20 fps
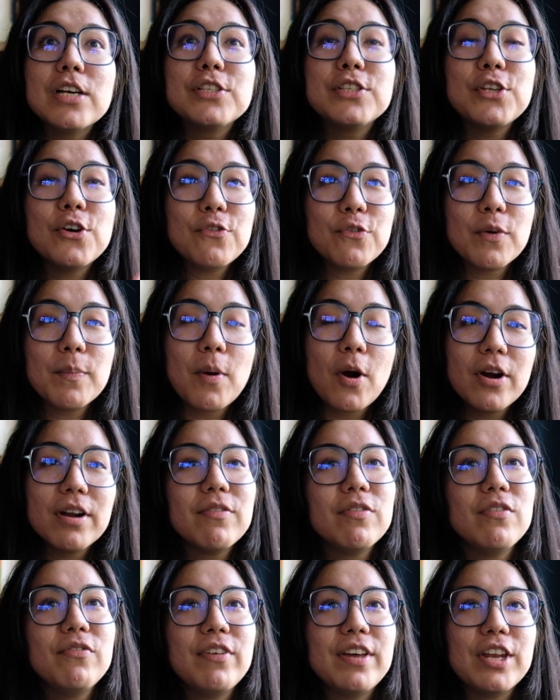So for part of
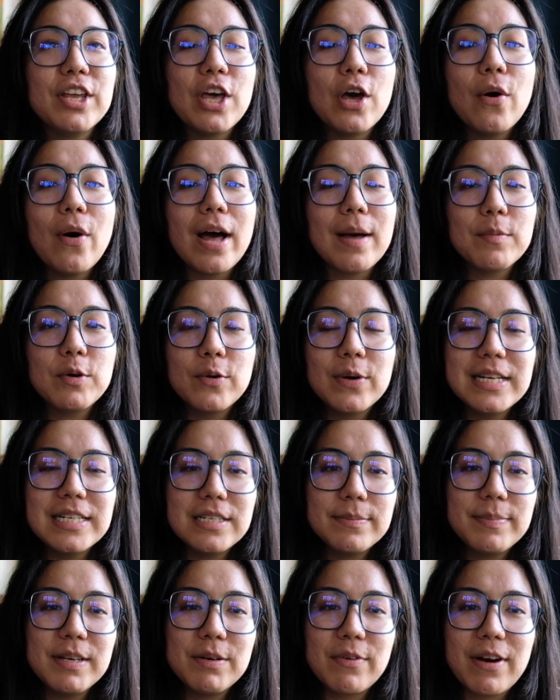the video, I'm going
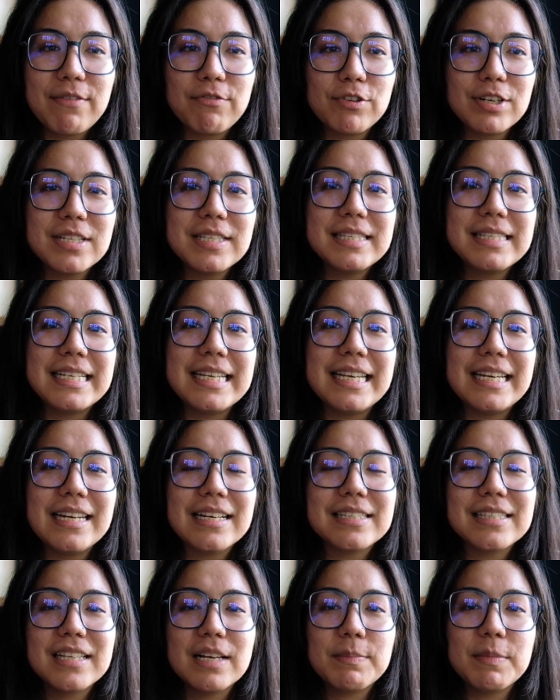to be referencing
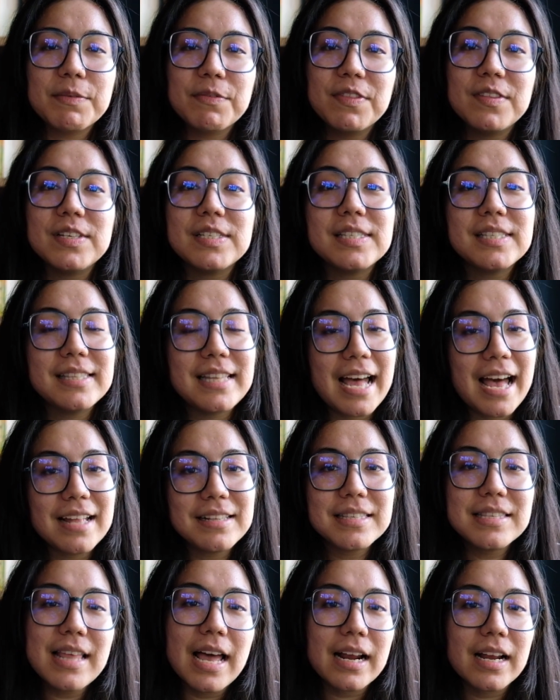some of the
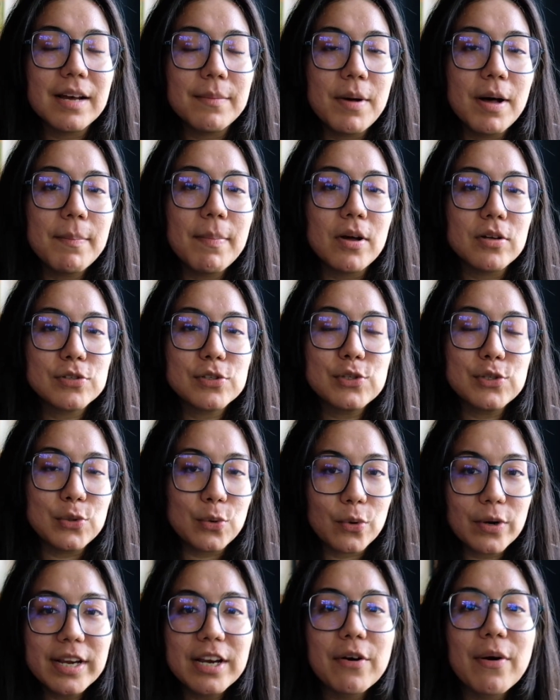stats that come up on
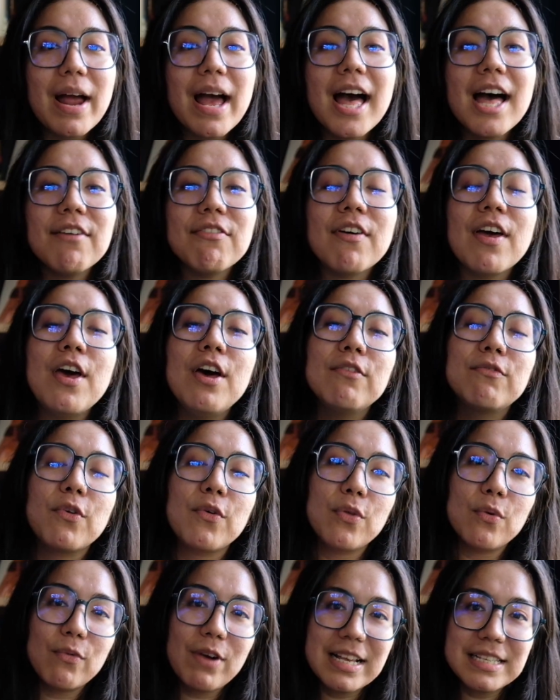Storygraph. For
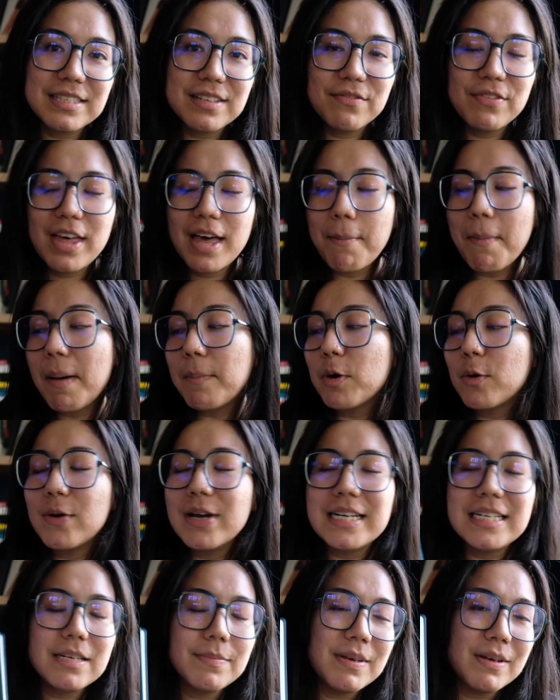the rest of them, I'm
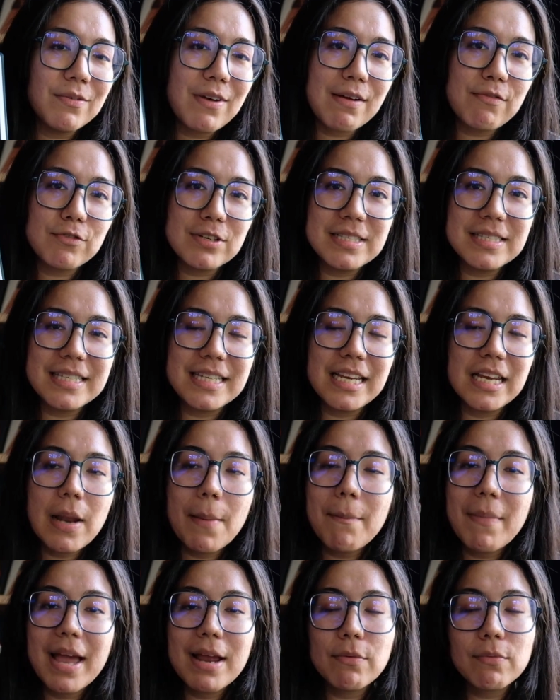going to be referencing
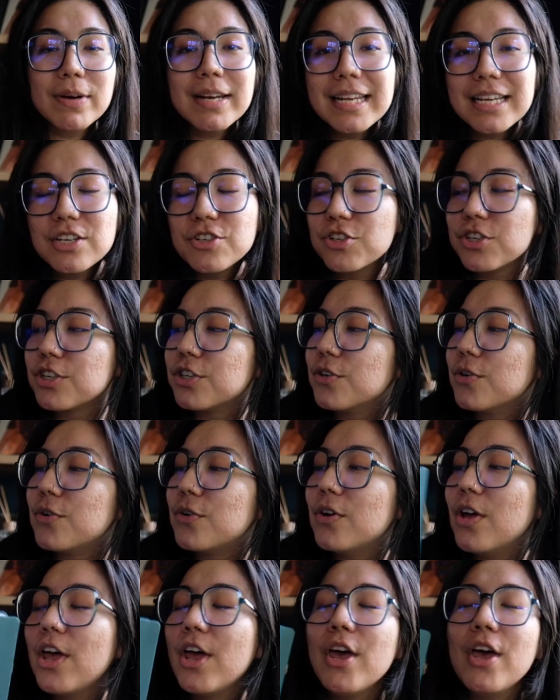my reading
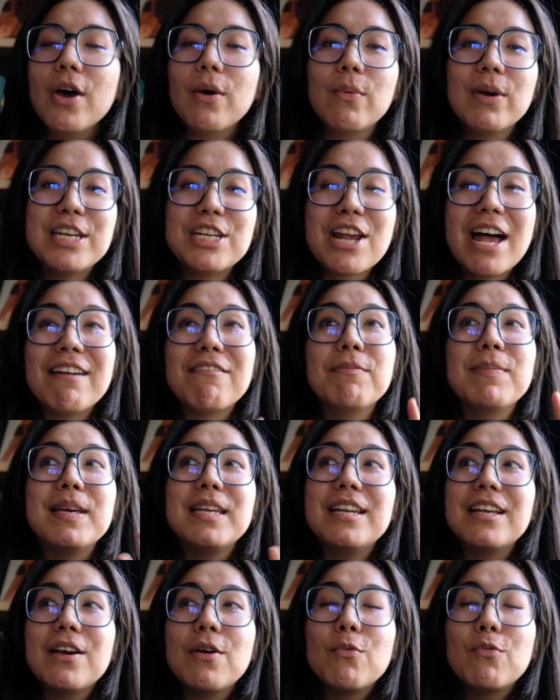journal, which I've
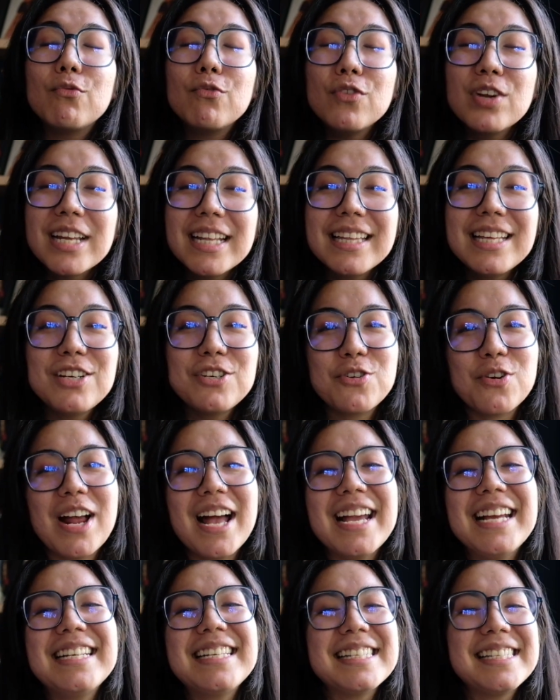been really
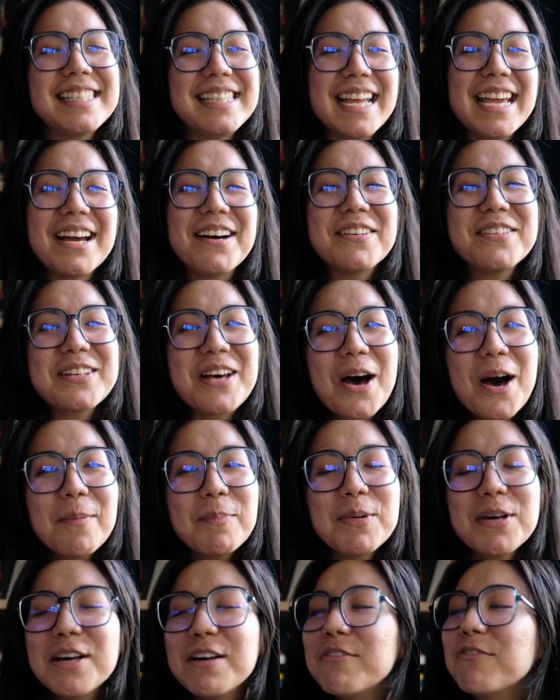trying to stay on top
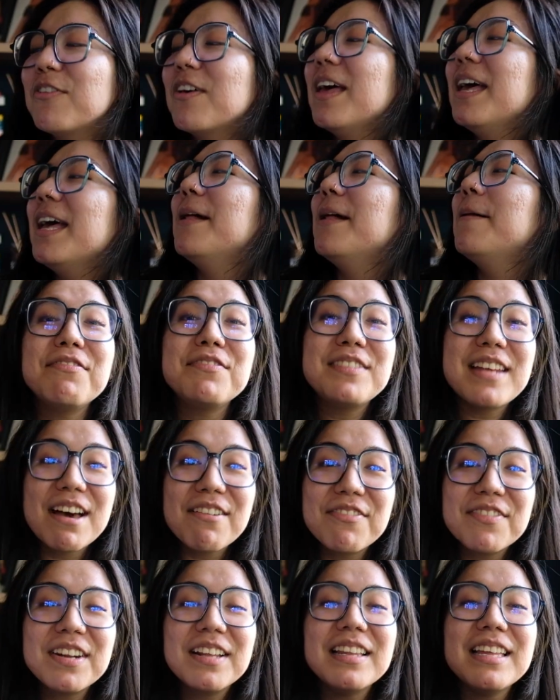of.
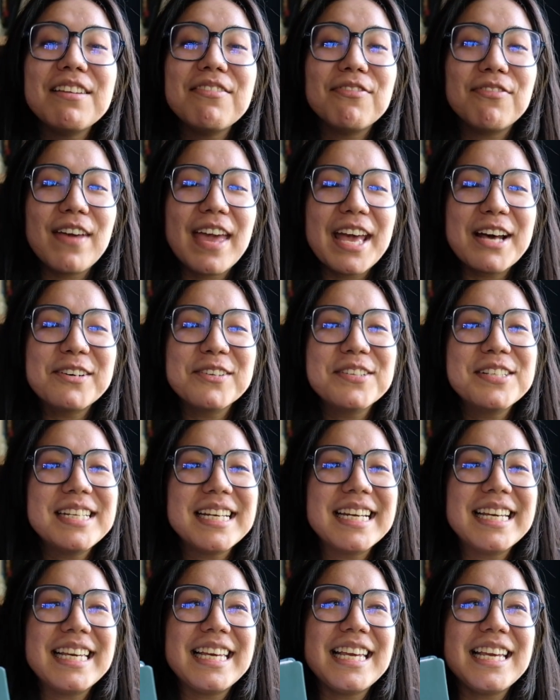Definitely failed to
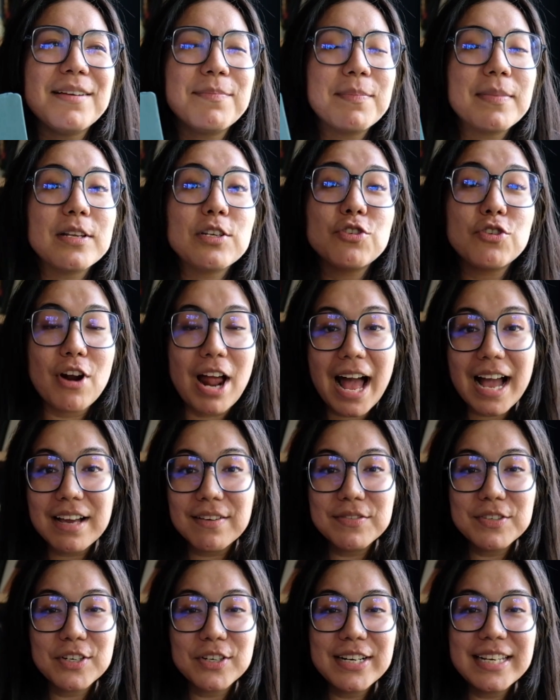keep track
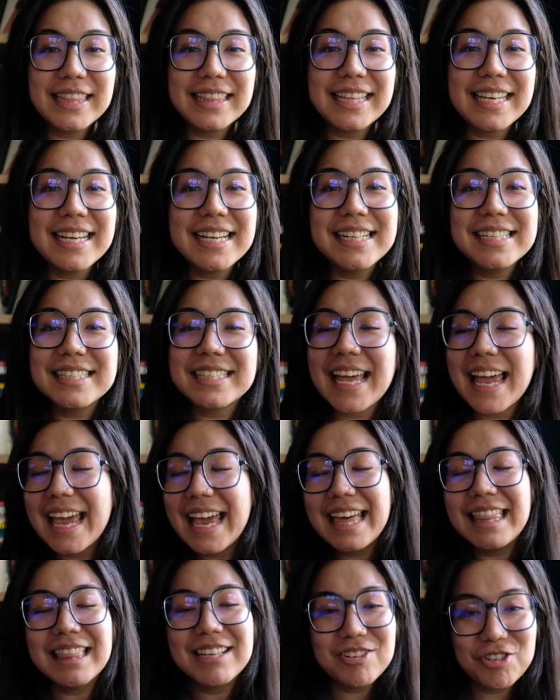of certain things
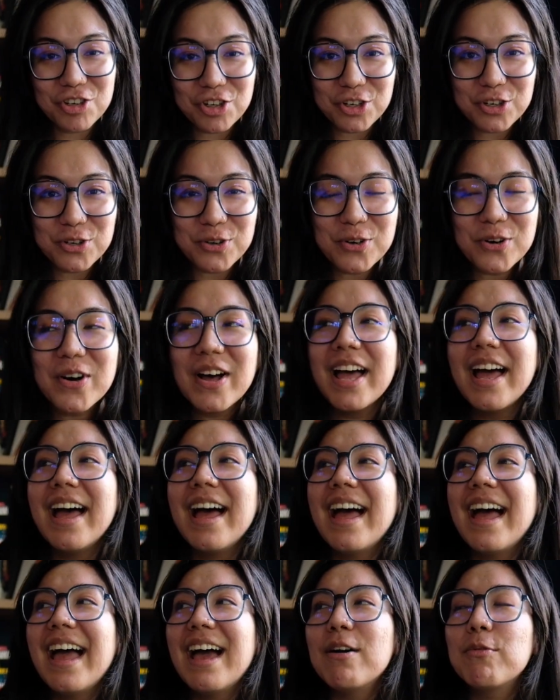in the journal,
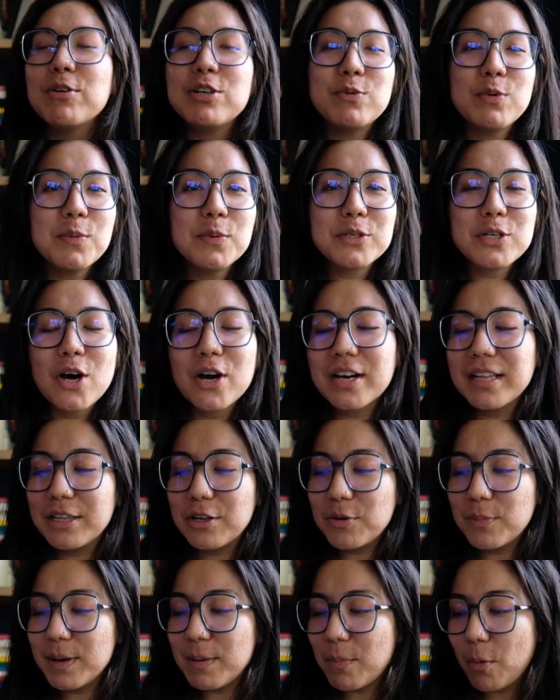which we will talk a
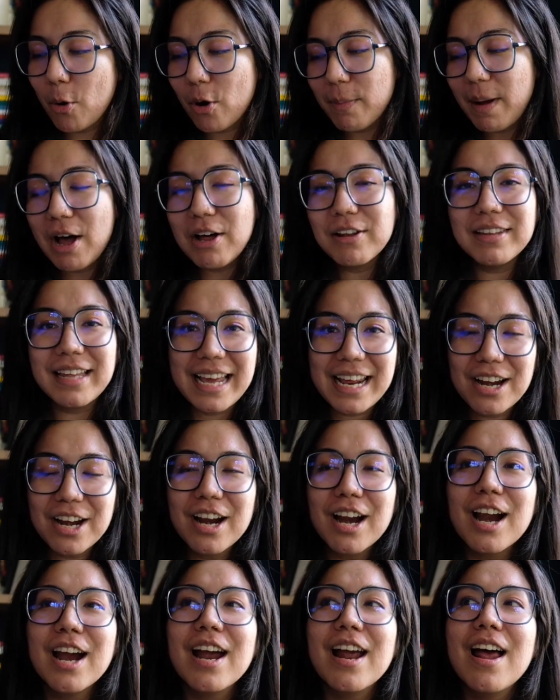little bit more about
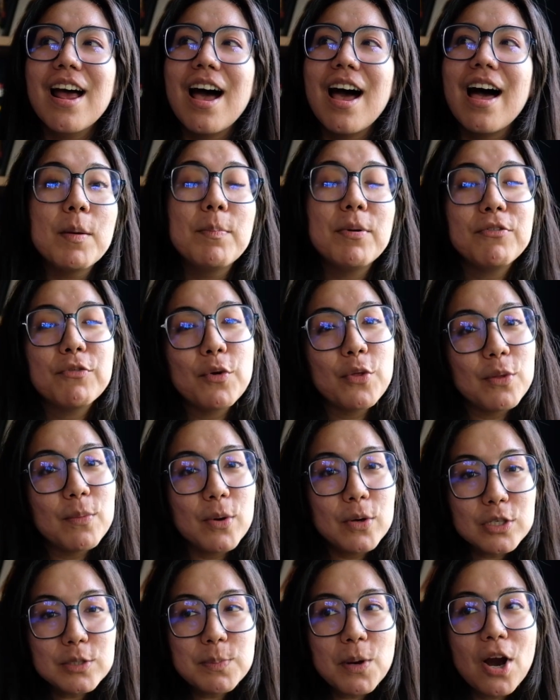later. But for the
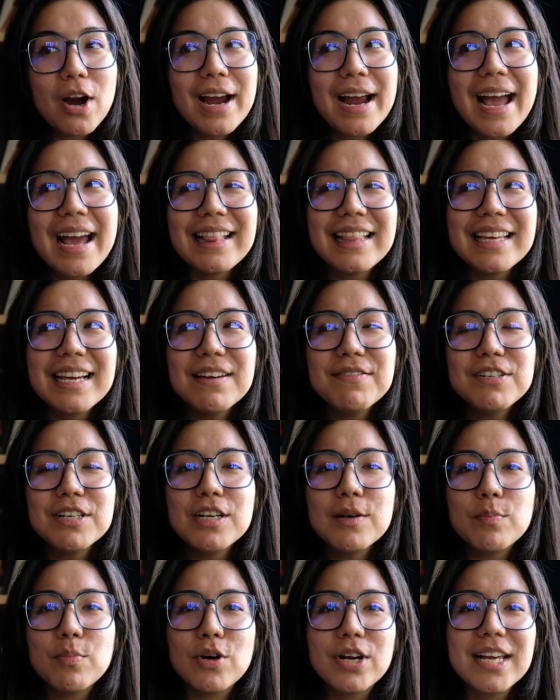most part, I think I've done
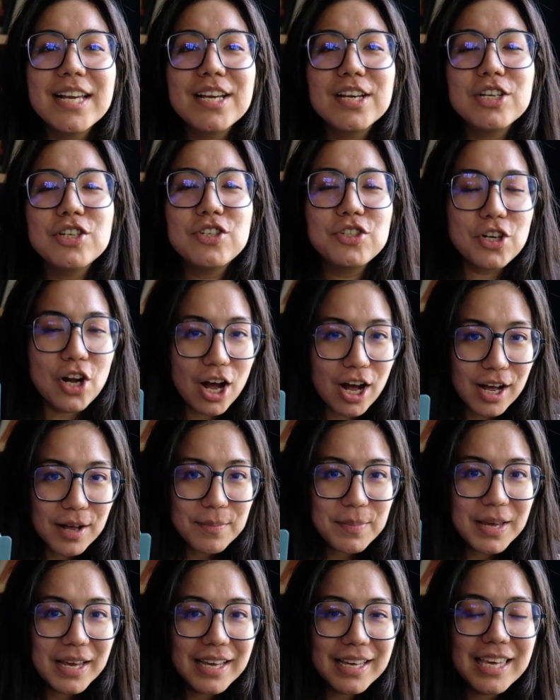a pretty good
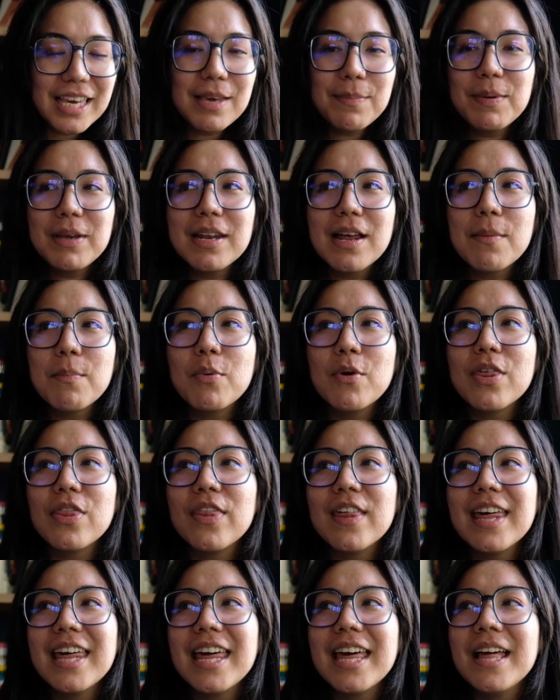job keeping up with
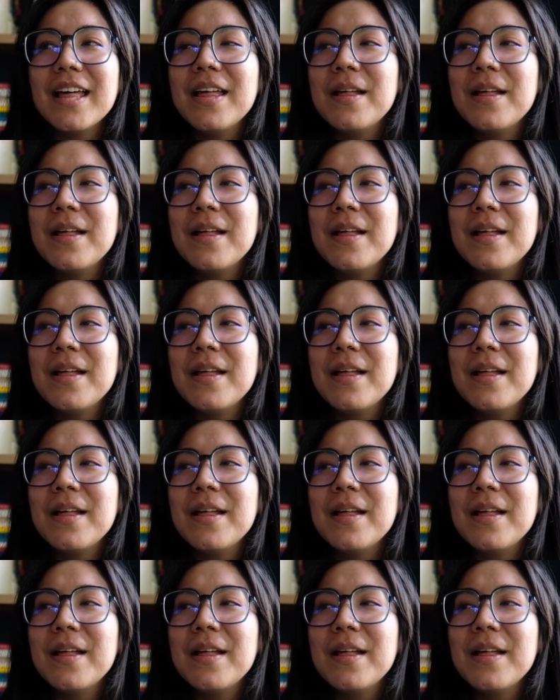it,